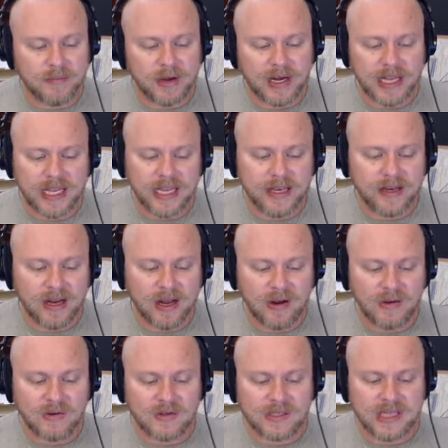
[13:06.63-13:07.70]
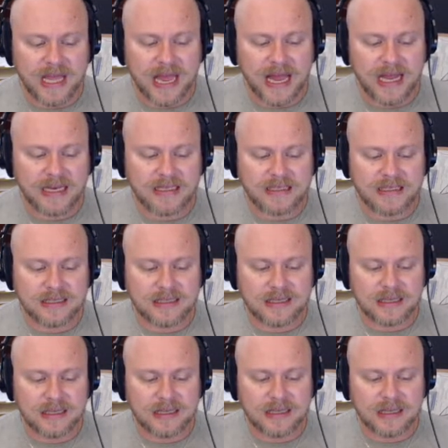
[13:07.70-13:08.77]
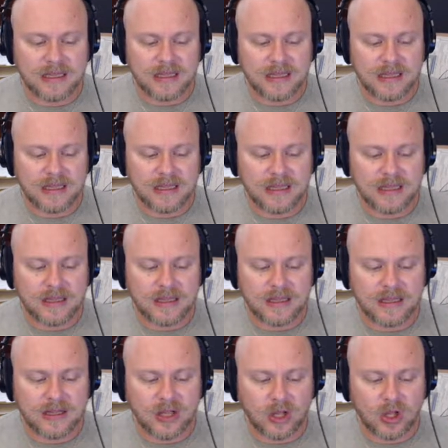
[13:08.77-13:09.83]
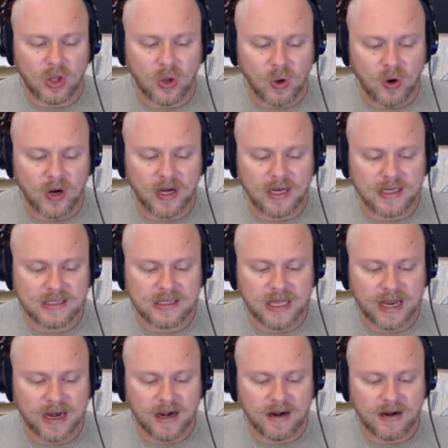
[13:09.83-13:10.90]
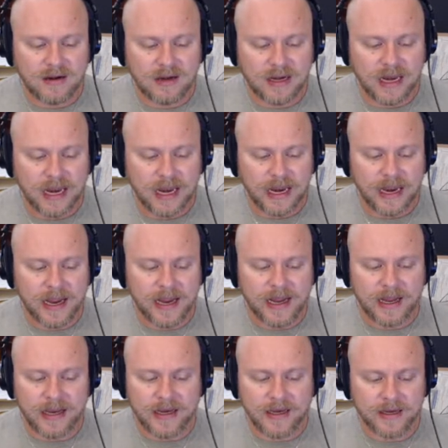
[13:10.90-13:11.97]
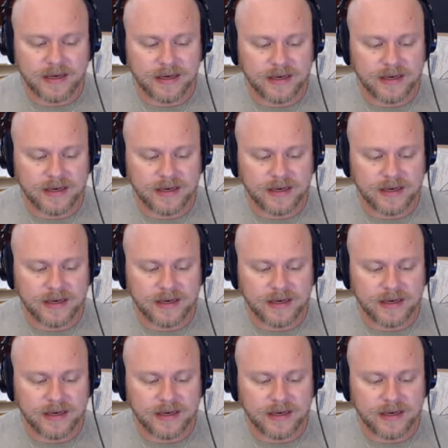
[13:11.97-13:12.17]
he knows that the Lord is there, and